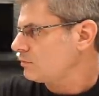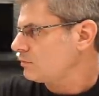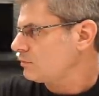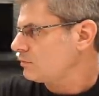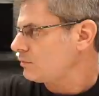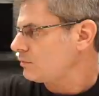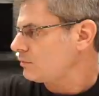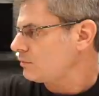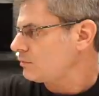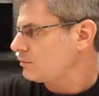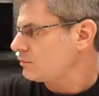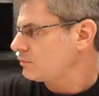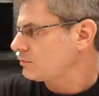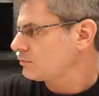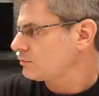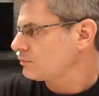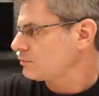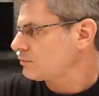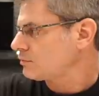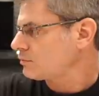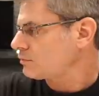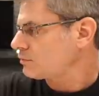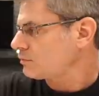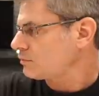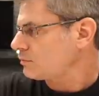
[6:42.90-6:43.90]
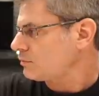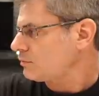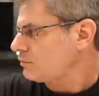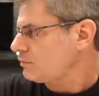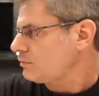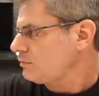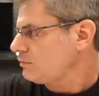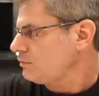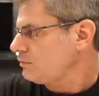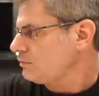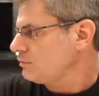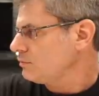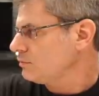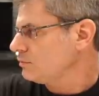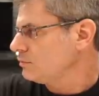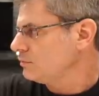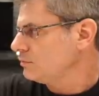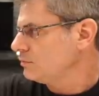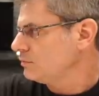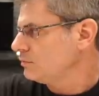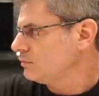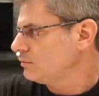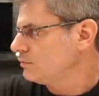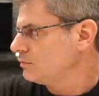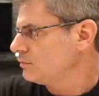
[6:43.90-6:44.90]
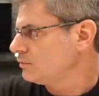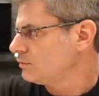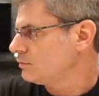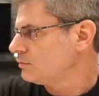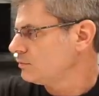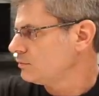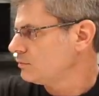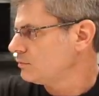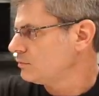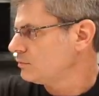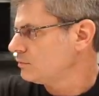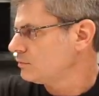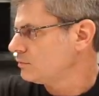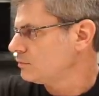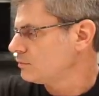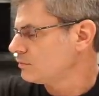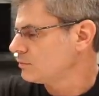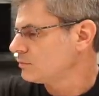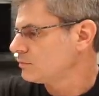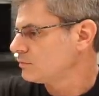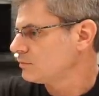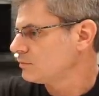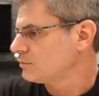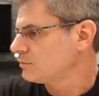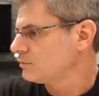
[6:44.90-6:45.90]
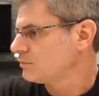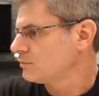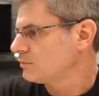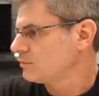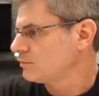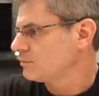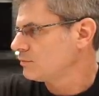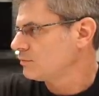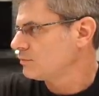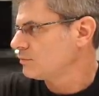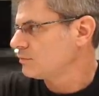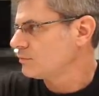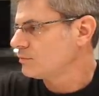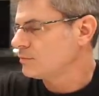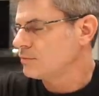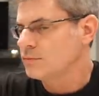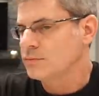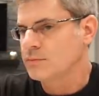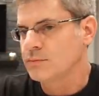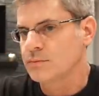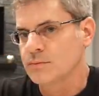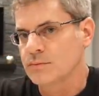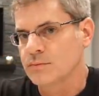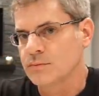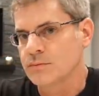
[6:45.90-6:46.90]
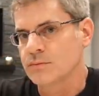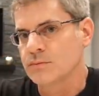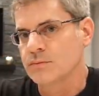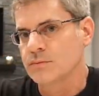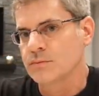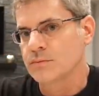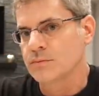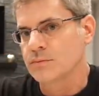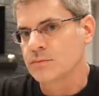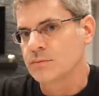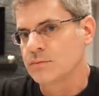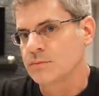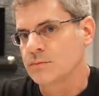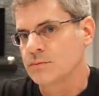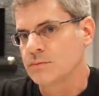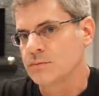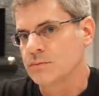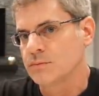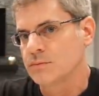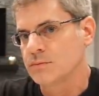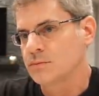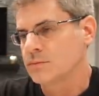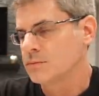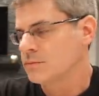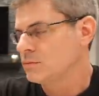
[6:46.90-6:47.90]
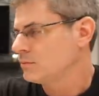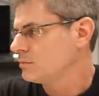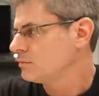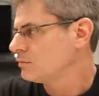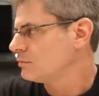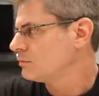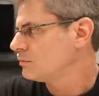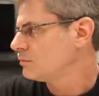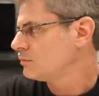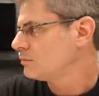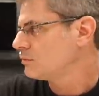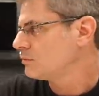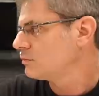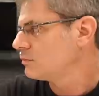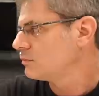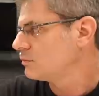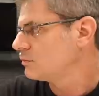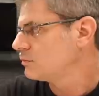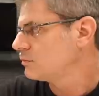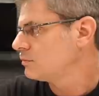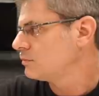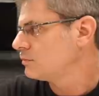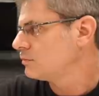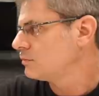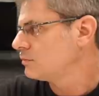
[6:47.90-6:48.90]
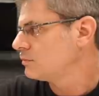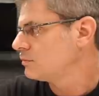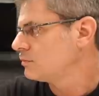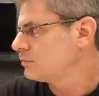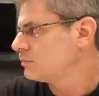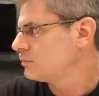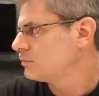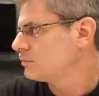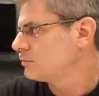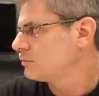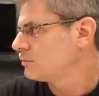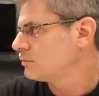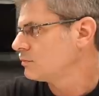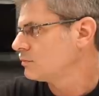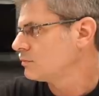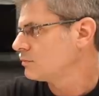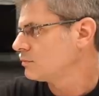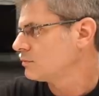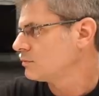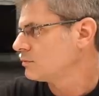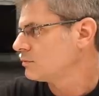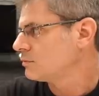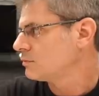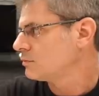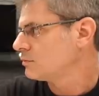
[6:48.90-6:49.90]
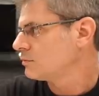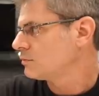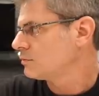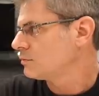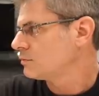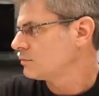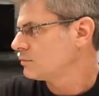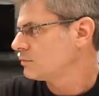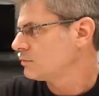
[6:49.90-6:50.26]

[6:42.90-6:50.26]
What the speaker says: No words are spoken by the person on screen.